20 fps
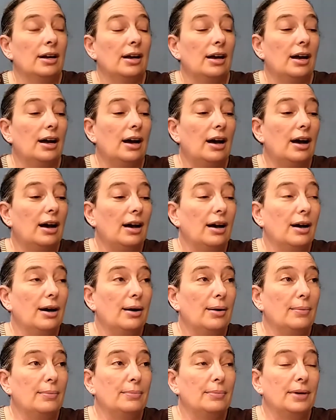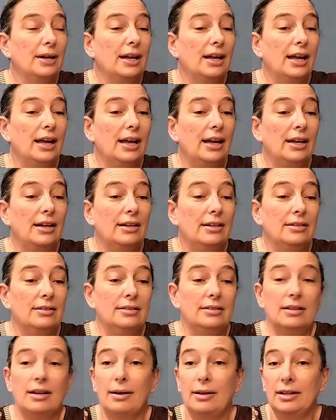and
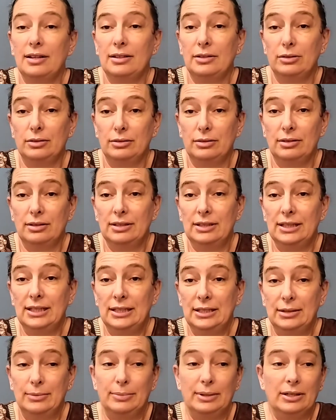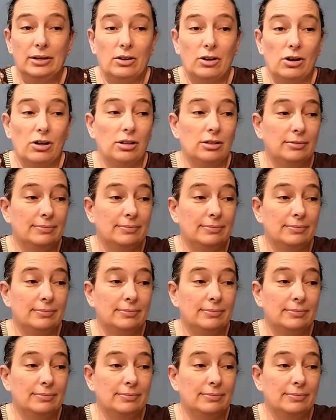a little bit of haul.